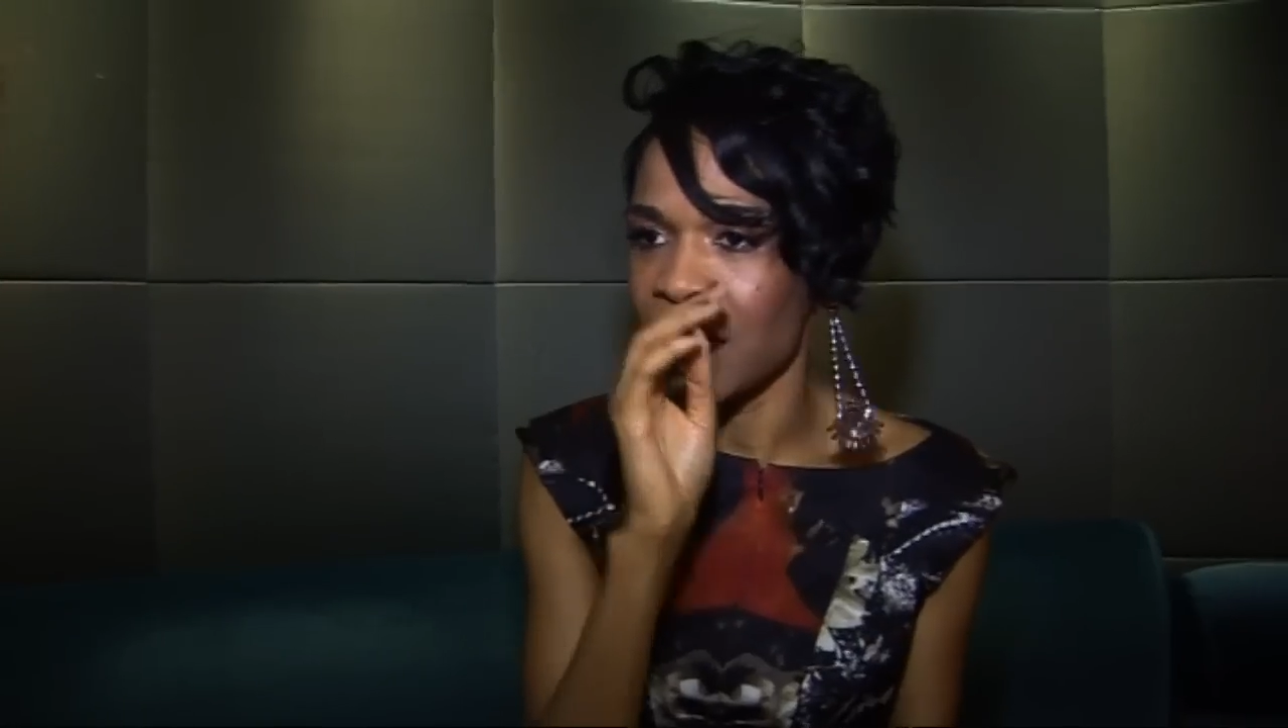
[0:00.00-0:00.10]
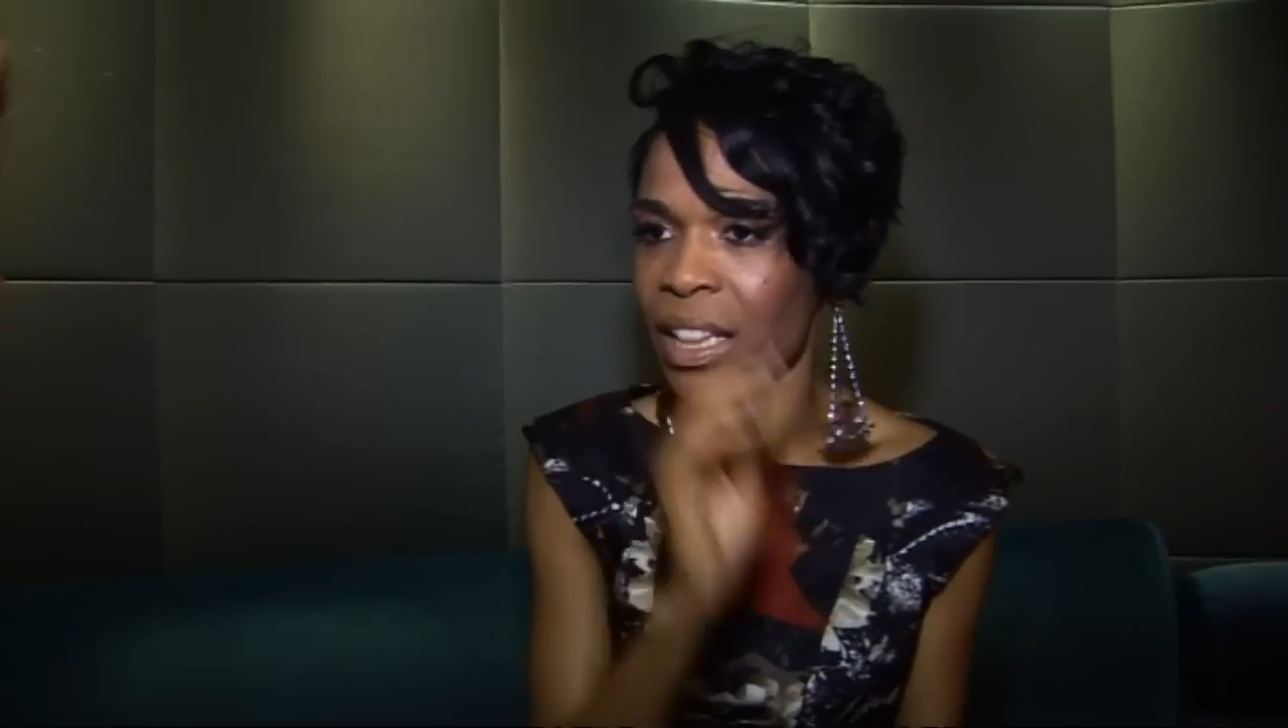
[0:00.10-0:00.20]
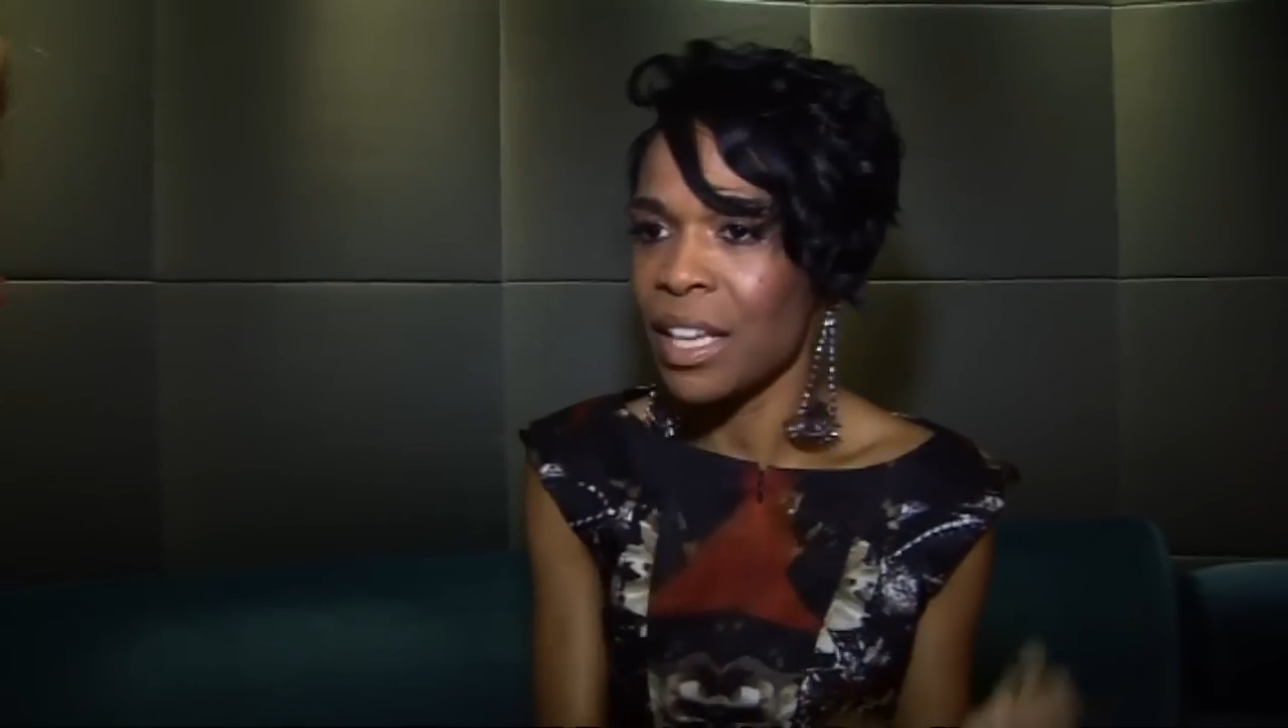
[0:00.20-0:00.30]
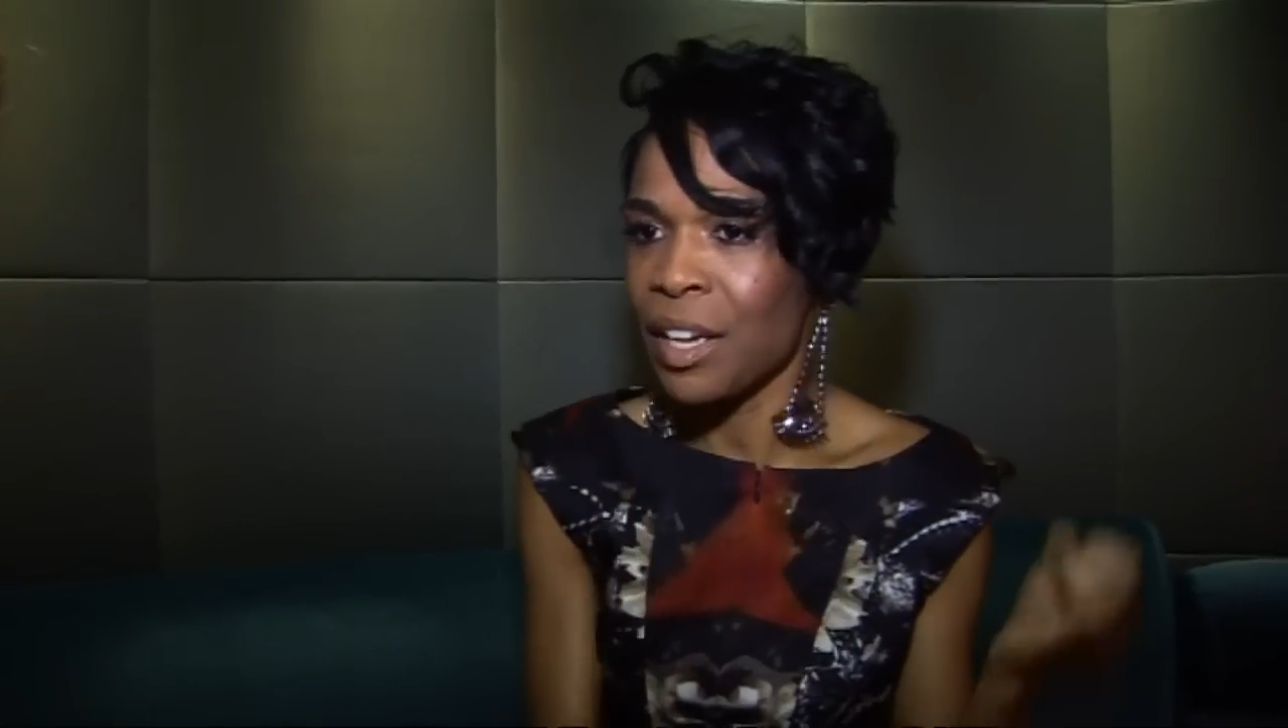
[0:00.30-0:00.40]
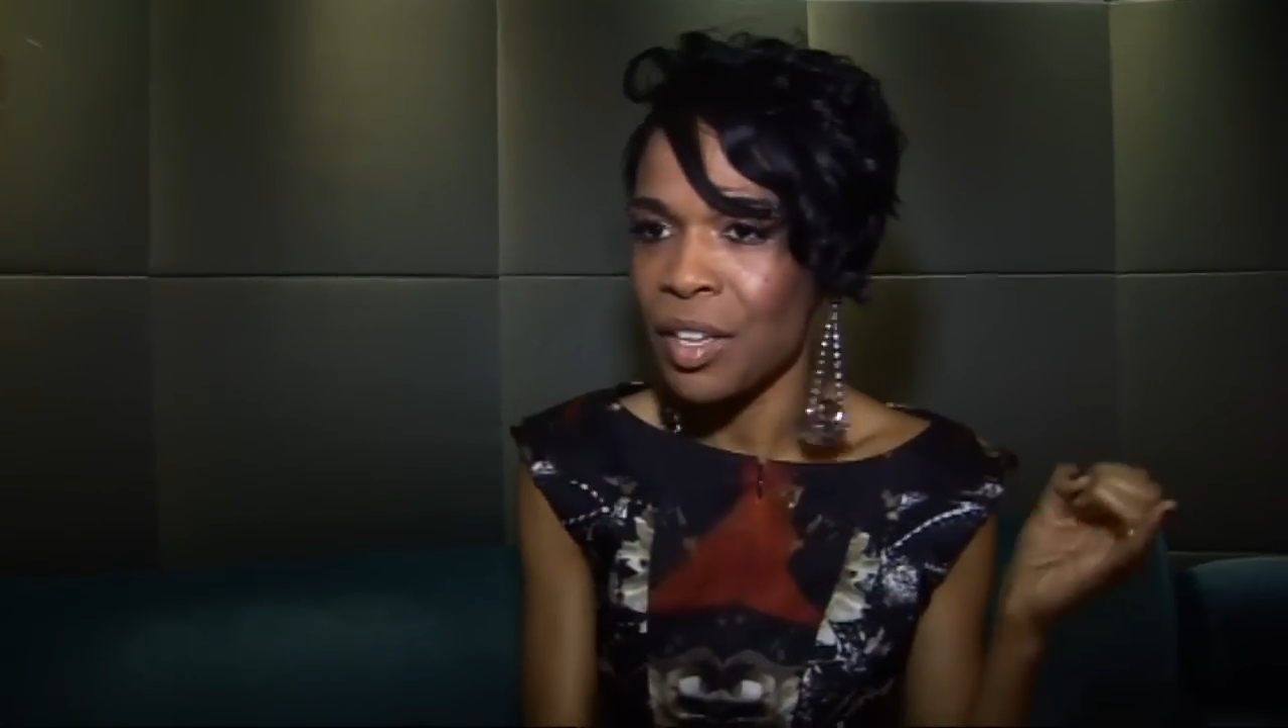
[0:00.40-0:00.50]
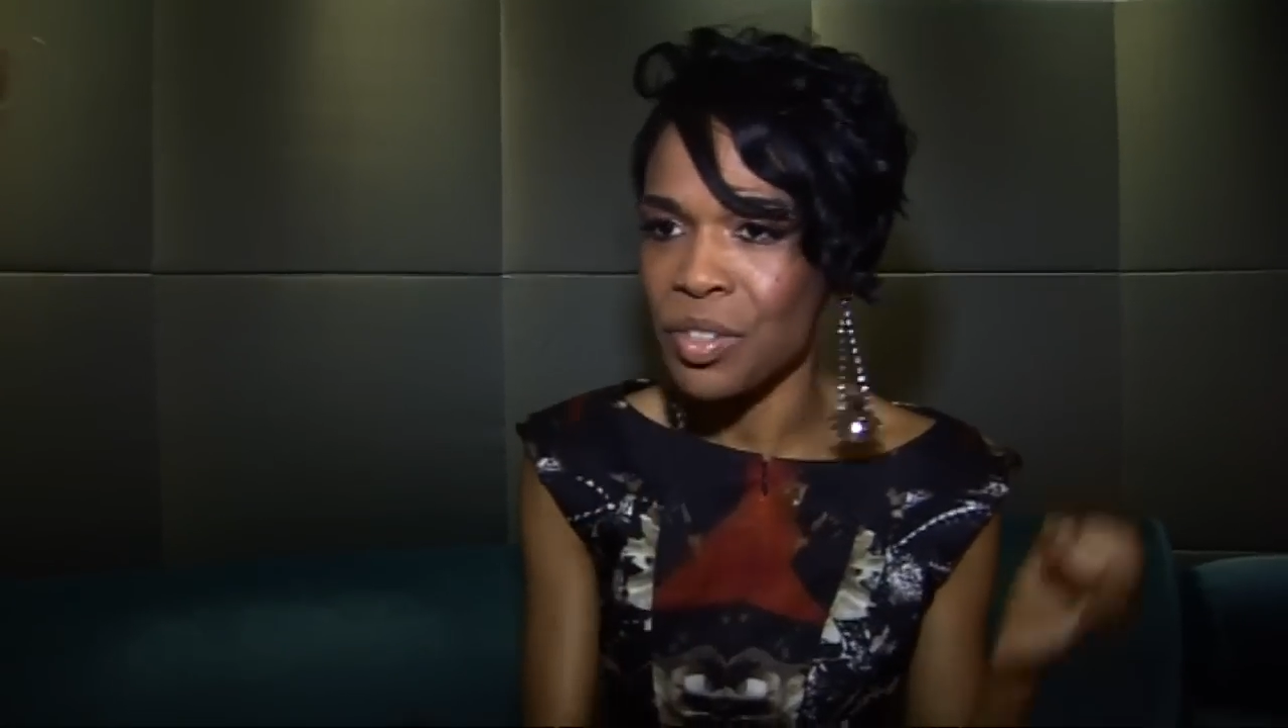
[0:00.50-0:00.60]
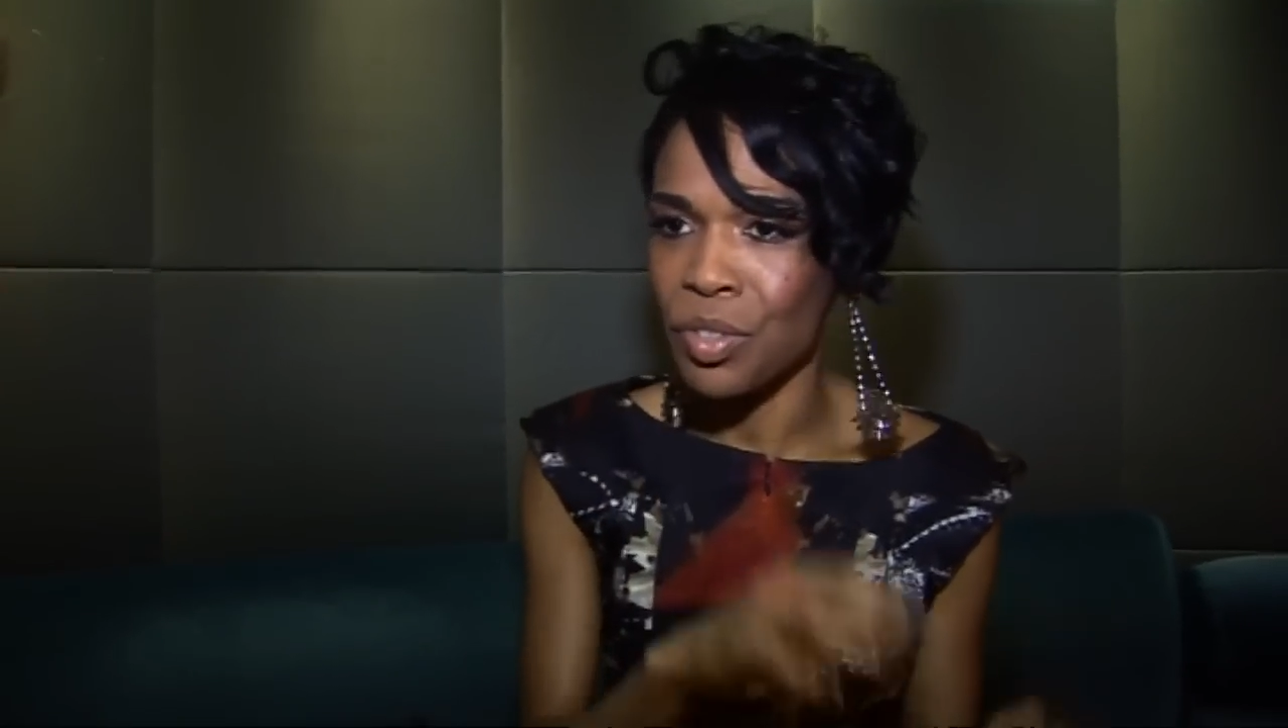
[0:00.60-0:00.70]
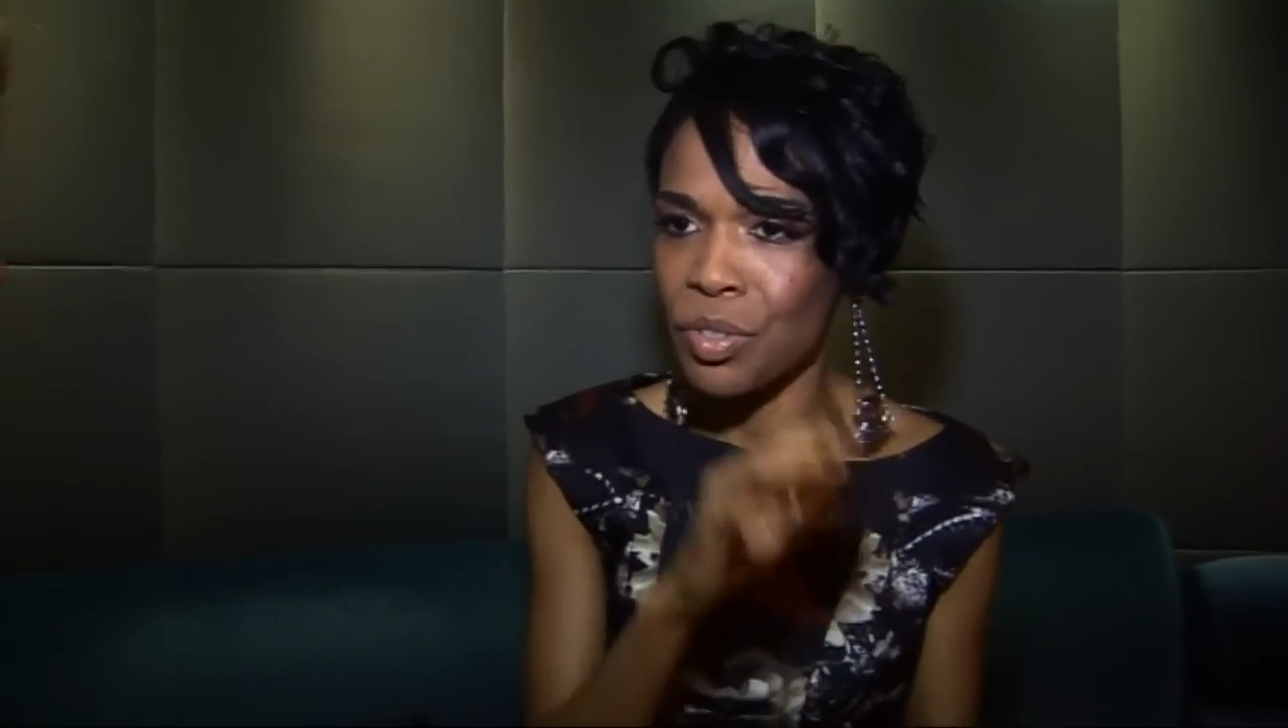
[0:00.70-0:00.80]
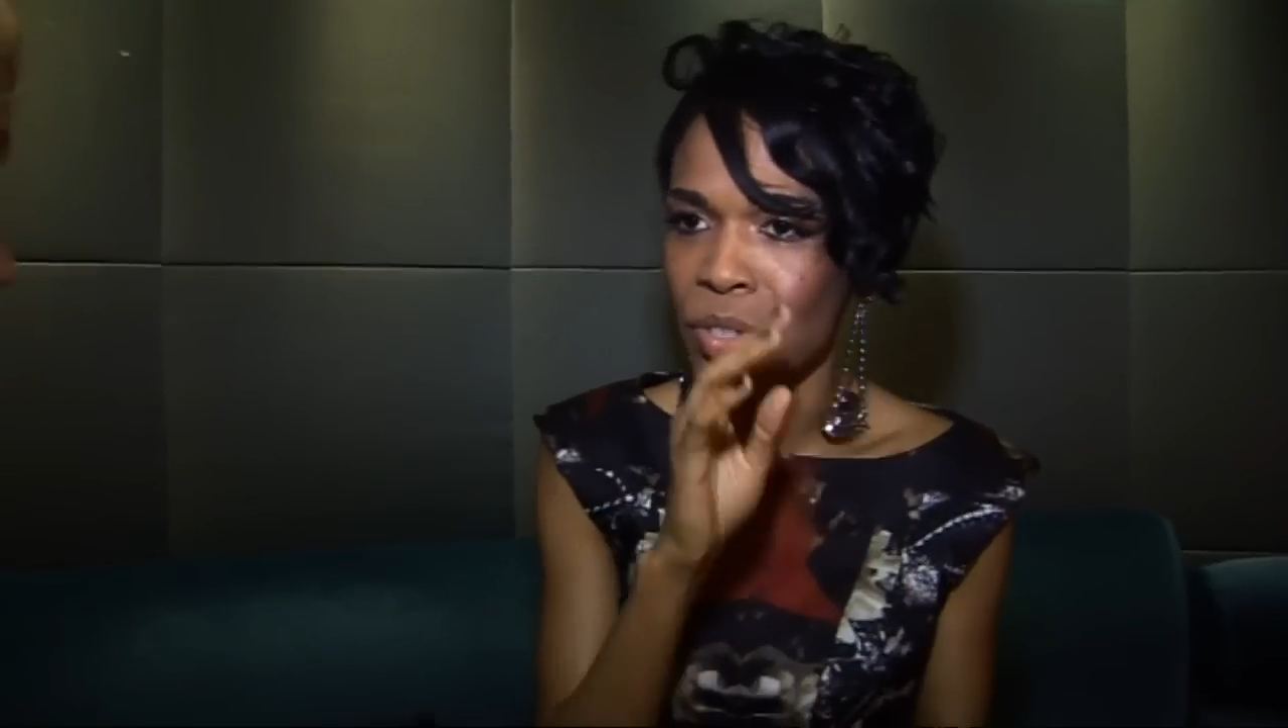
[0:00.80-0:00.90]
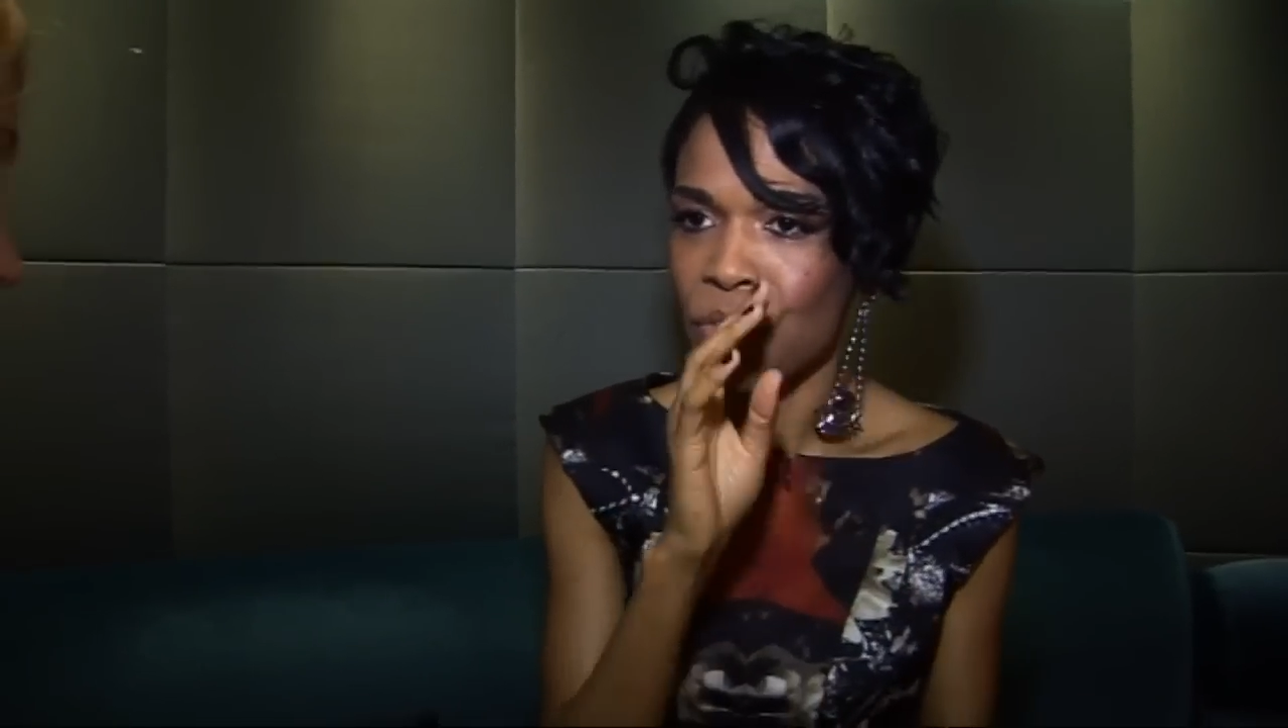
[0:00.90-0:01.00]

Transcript: clinics and